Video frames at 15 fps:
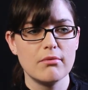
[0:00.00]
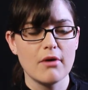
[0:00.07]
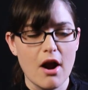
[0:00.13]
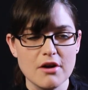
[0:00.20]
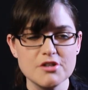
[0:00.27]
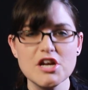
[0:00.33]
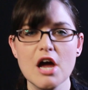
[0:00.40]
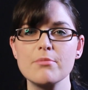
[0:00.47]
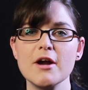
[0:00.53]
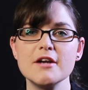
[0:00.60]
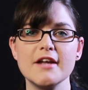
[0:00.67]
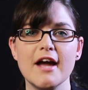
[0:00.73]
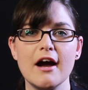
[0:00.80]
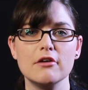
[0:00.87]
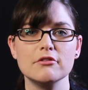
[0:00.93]
our job
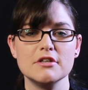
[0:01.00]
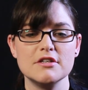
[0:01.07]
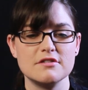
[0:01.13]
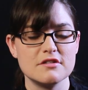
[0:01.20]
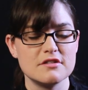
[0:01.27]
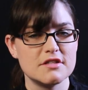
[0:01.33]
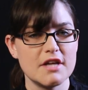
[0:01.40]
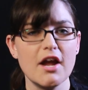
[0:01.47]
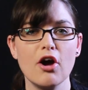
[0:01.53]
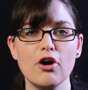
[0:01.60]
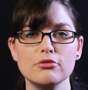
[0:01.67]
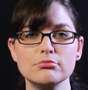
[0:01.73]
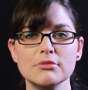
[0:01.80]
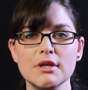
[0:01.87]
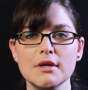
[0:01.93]
right now is to stay
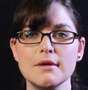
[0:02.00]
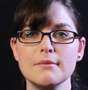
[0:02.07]
home,